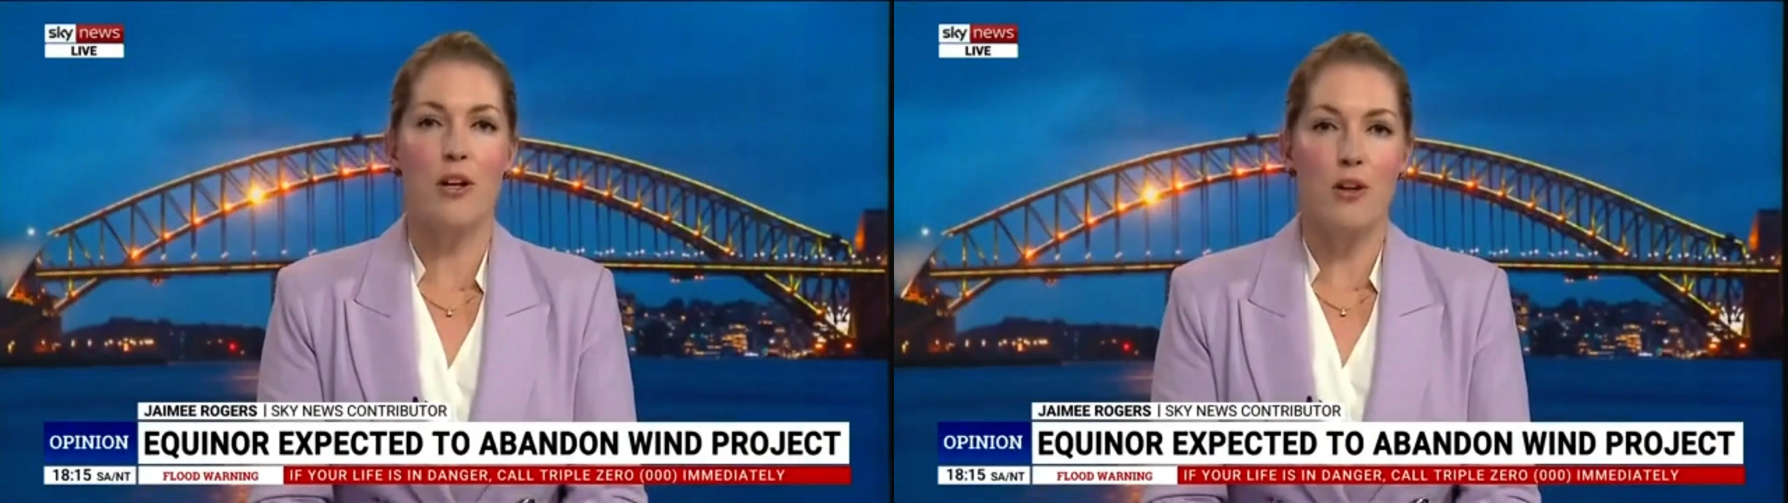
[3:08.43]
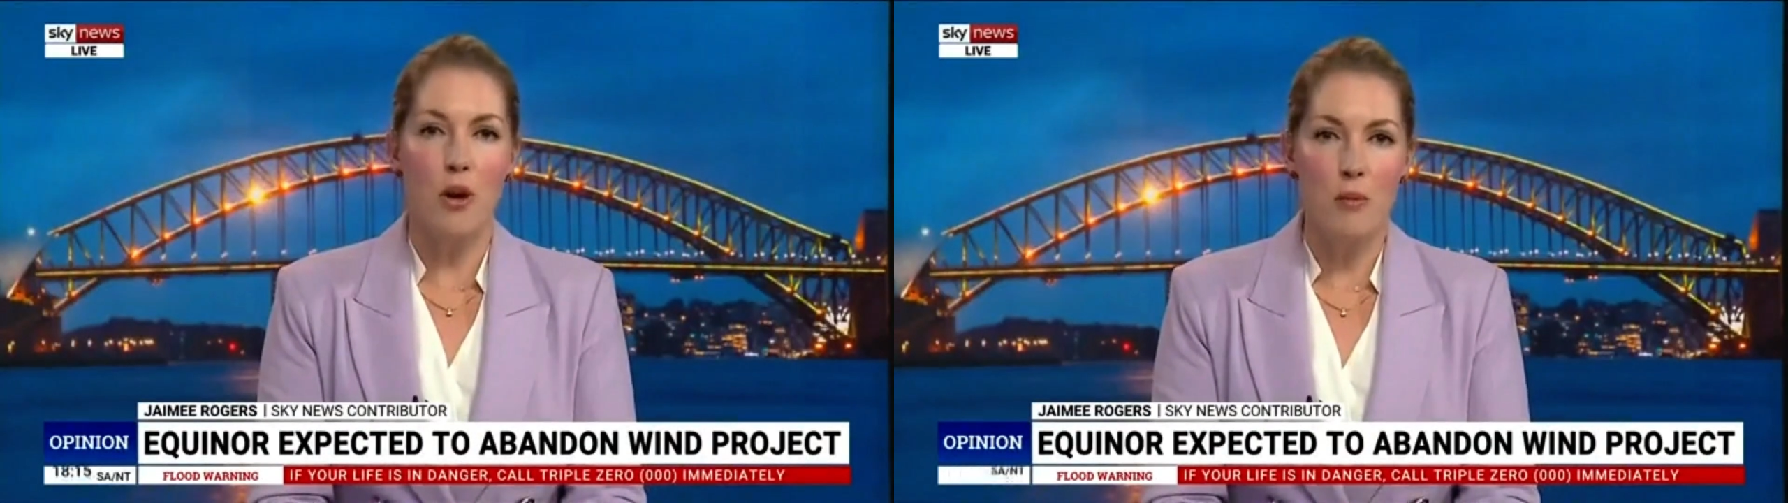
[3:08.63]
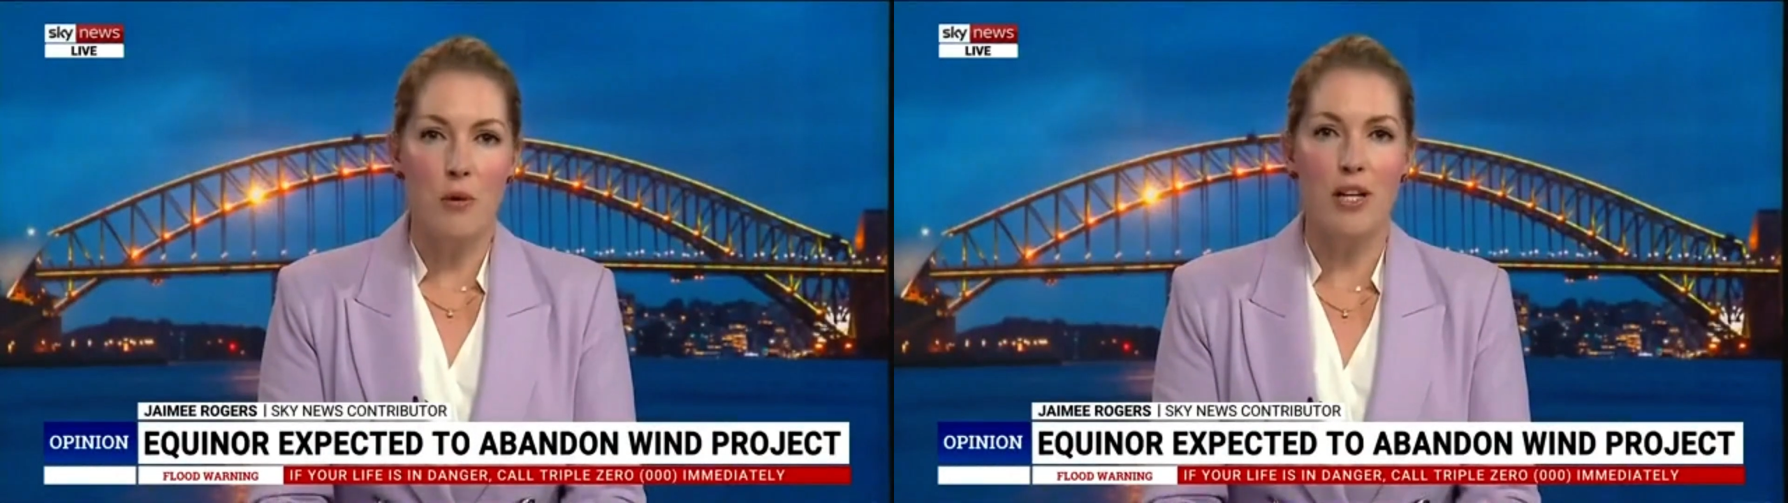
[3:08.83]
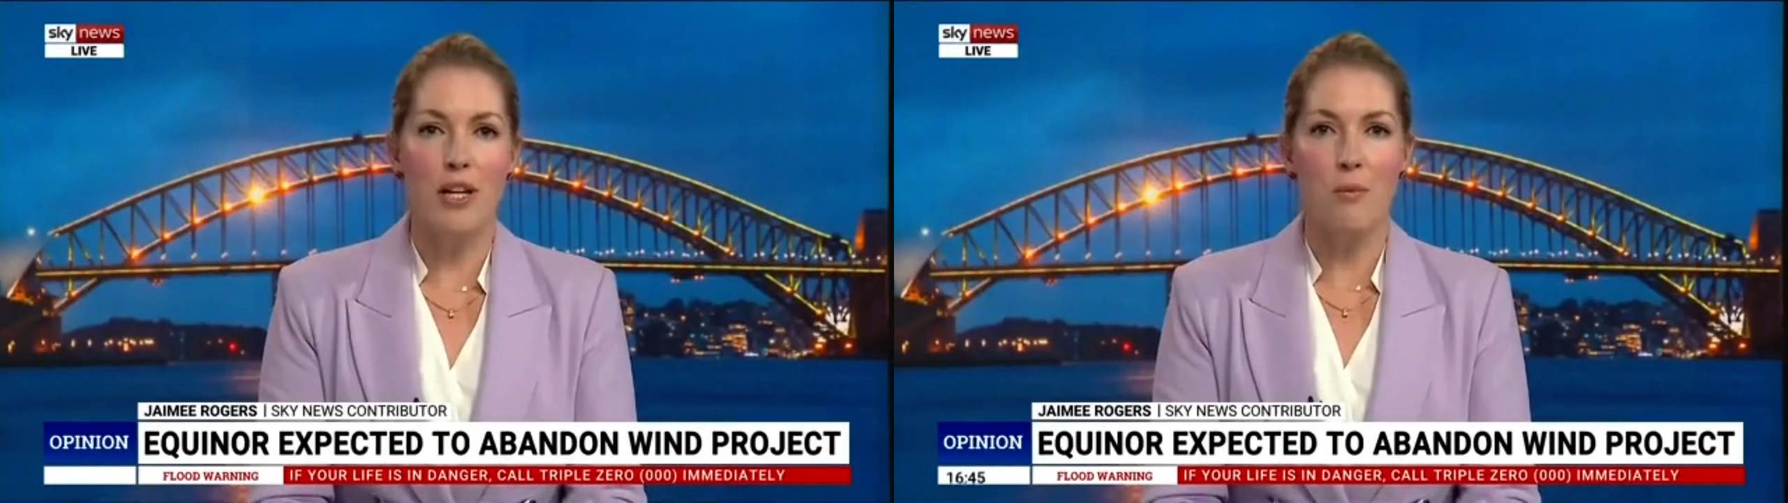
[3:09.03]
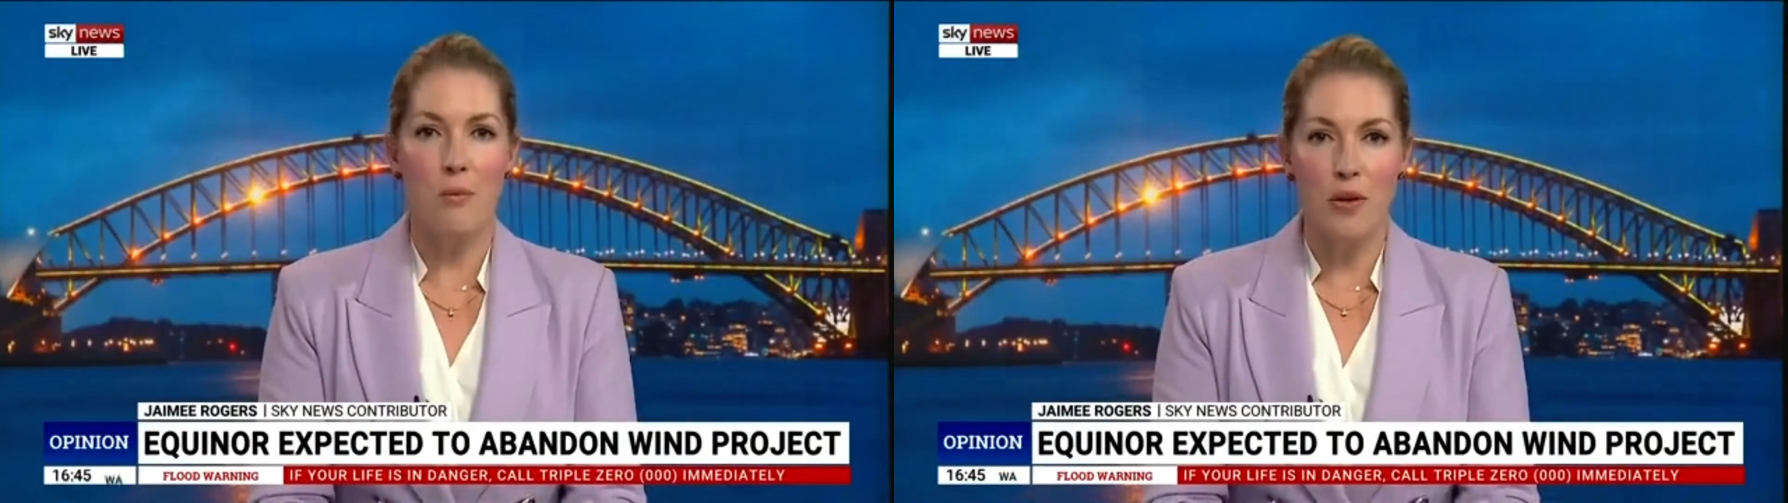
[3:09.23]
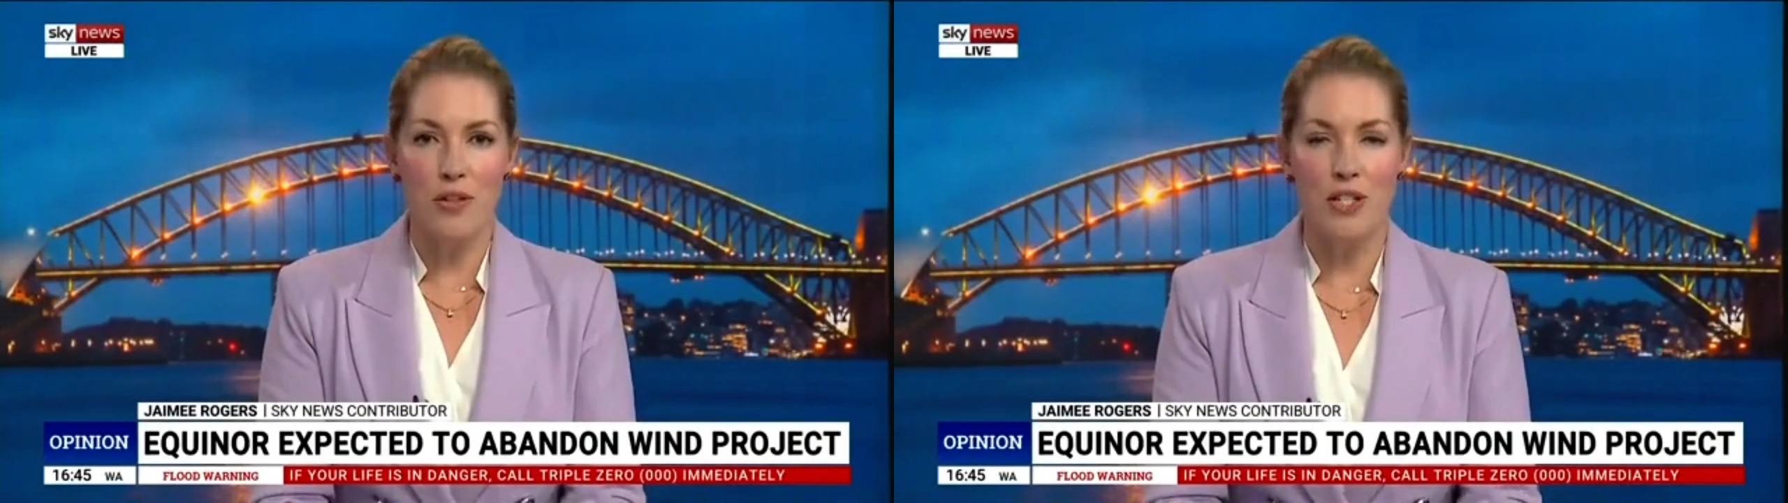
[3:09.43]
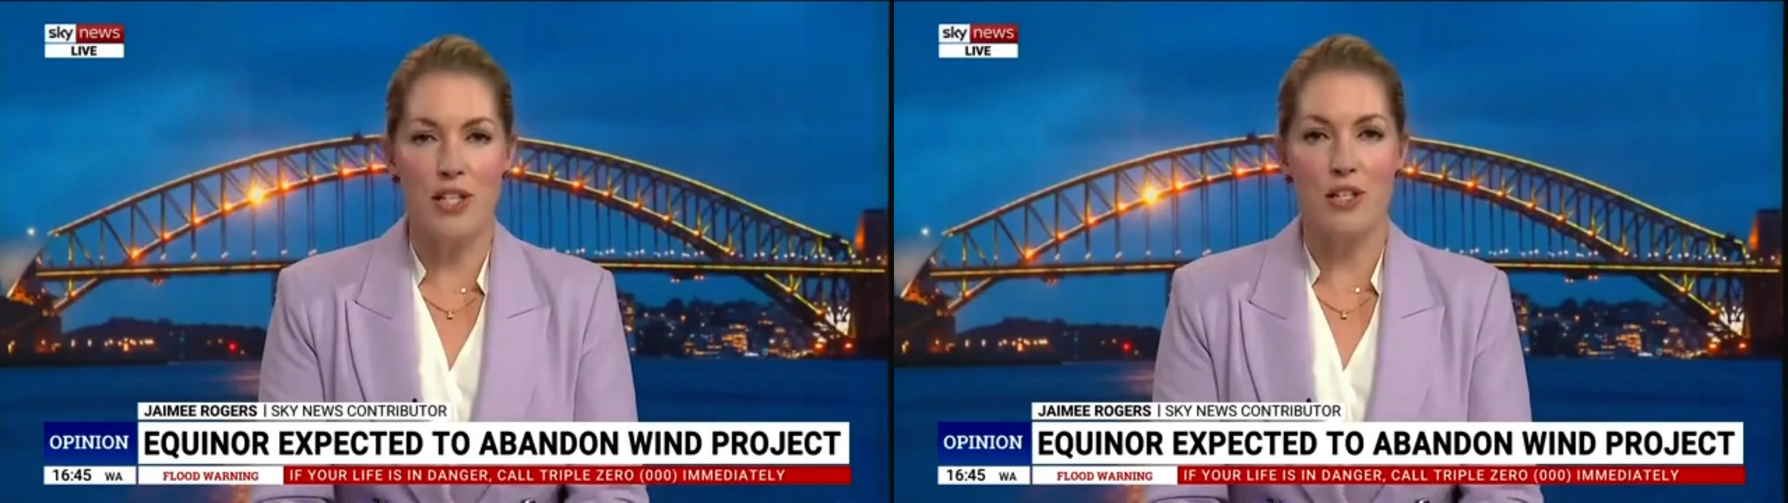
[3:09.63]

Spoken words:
Nobody wants it,